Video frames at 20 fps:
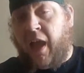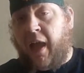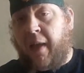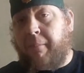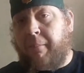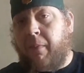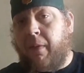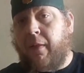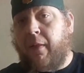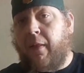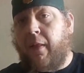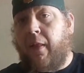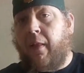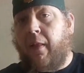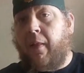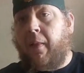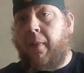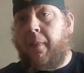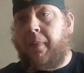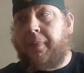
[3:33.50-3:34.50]

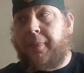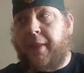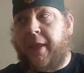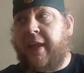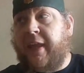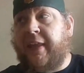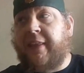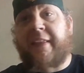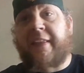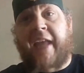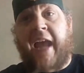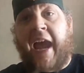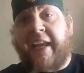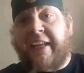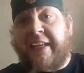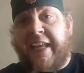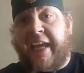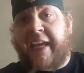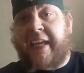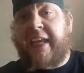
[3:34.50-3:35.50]
the guy
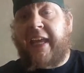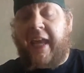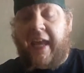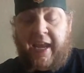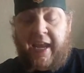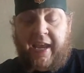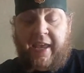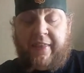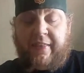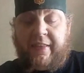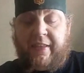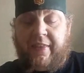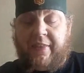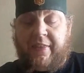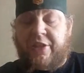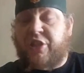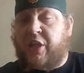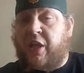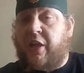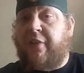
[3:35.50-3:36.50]
Nick and
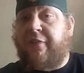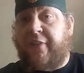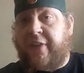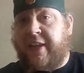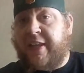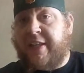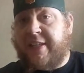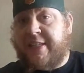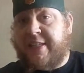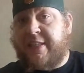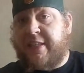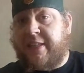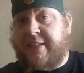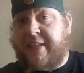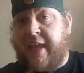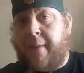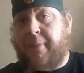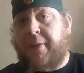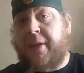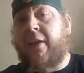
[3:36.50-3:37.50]
the sheriff and his
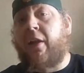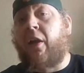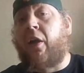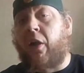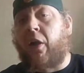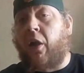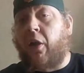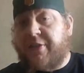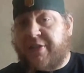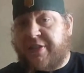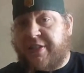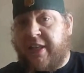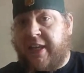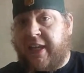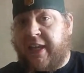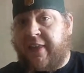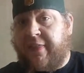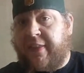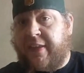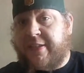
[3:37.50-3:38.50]
deputy are all
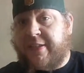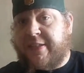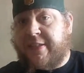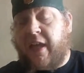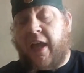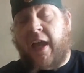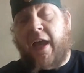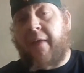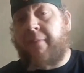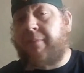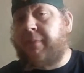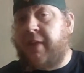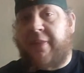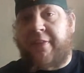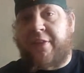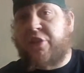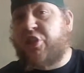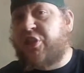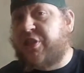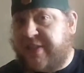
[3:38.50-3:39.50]
sitting in this
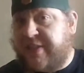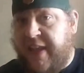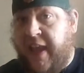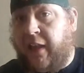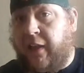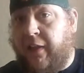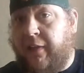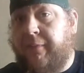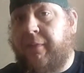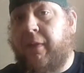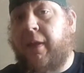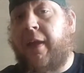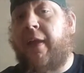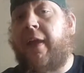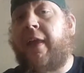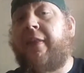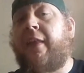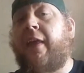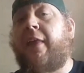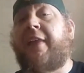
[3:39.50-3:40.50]
cell,
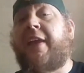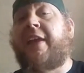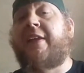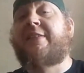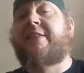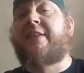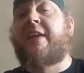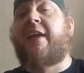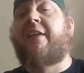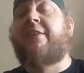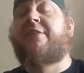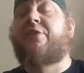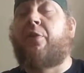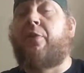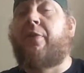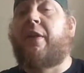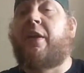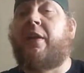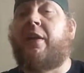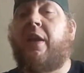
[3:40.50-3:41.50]
and they say
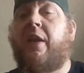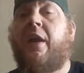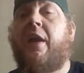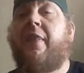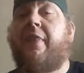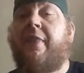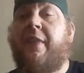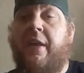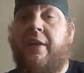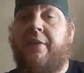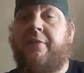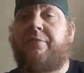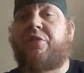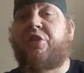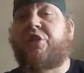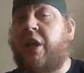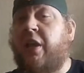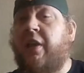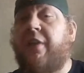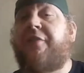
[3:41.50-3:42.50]
so. The
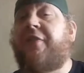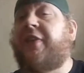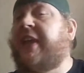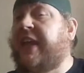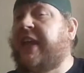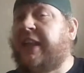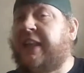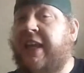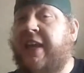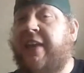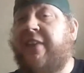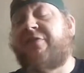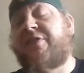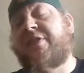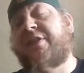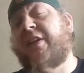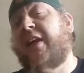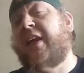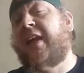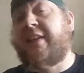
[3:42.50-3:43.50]
sheriff, he
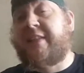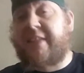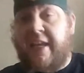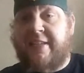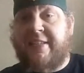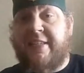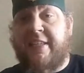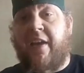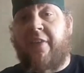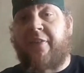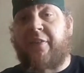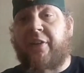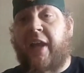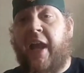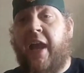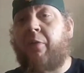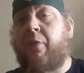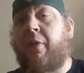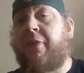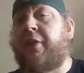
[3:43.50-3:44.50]
leaves. He takes the other
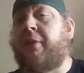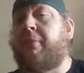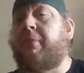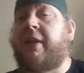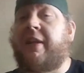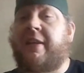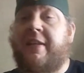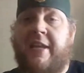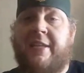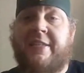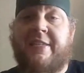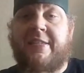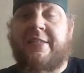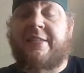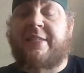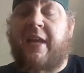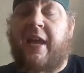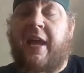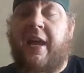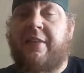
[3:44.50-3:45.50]
guy with him and takes
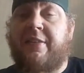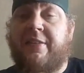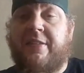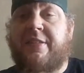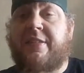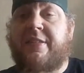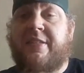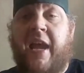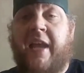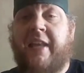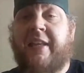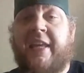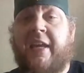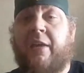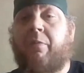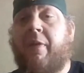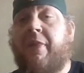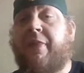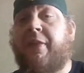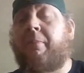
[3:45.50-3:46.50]
his
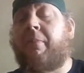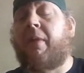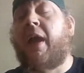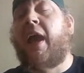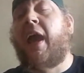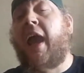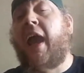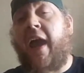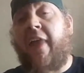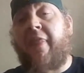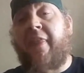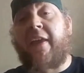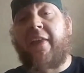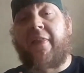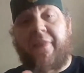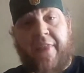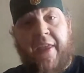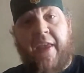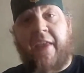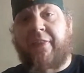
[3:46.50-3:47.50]
sidekick with him, and
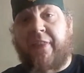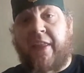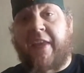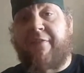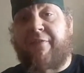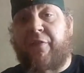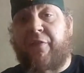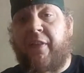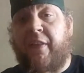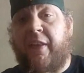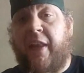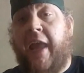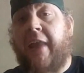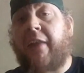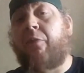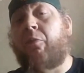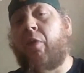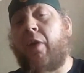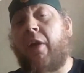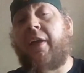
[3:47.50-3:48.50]
they leave for the
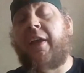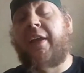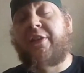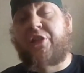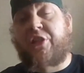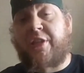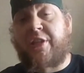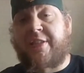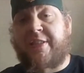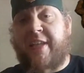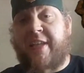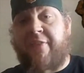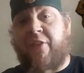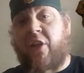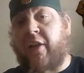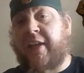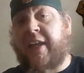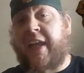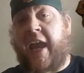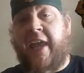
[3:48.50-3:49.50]
night. Well, it's just David
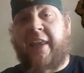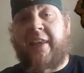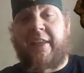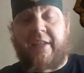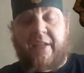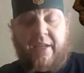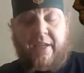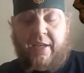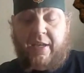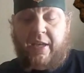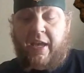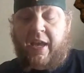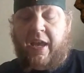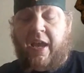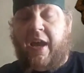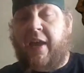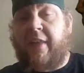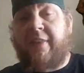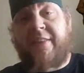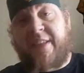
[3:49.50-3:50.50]
Arquette,
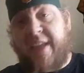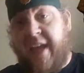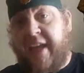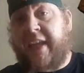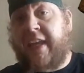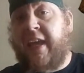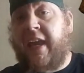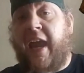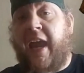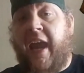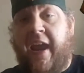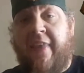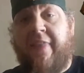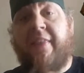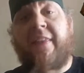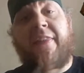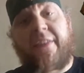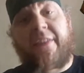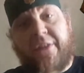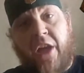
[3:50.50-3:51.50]
Nick, and
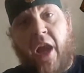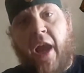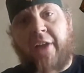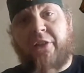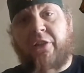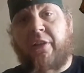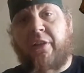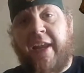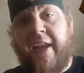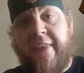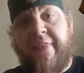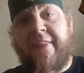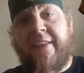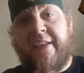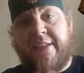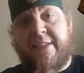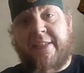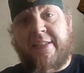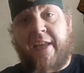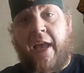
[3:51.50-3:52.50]
then the doctor in
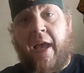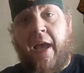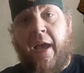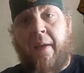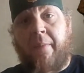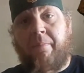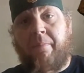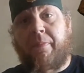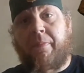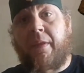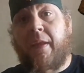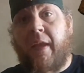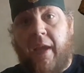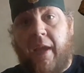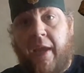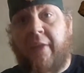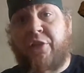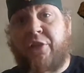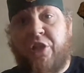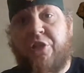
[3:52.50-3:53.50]
this.
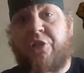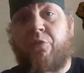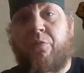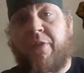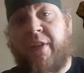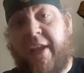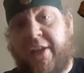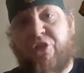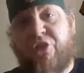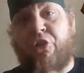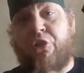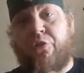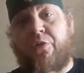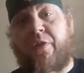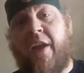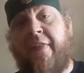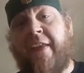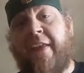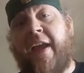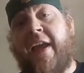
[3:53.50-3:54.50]
And she's doing like
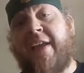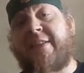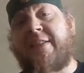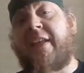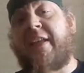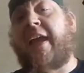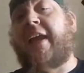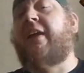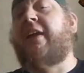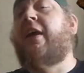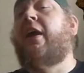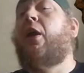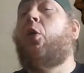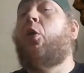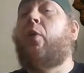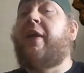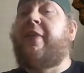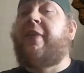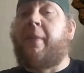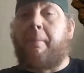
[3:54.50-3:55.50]
surgery on the guy's leg.
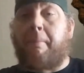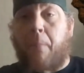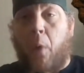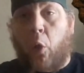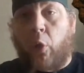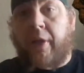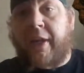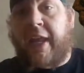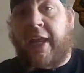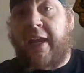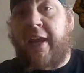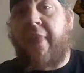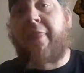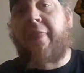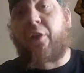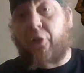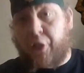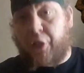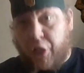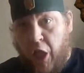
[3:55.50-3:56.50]
In the morning,
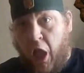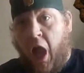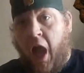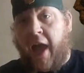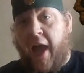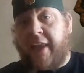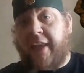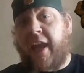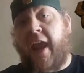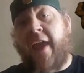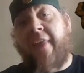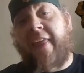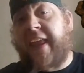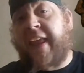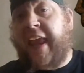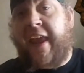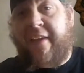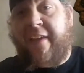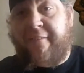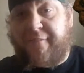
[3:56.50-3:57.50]
they're gone and they
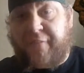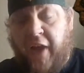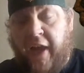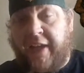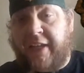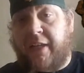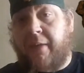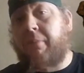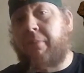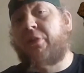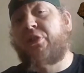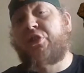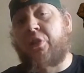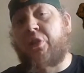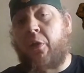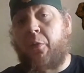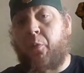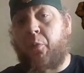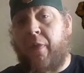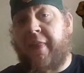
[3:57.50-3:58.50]
can't find him.
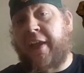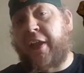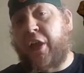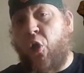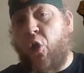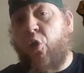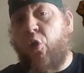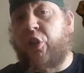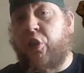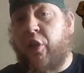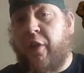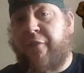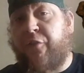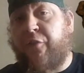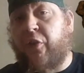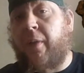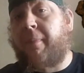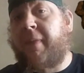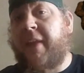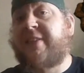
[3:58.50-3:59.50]
So when they go and look
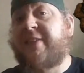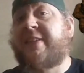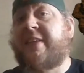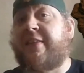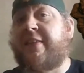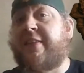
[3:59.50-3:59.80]
for him, they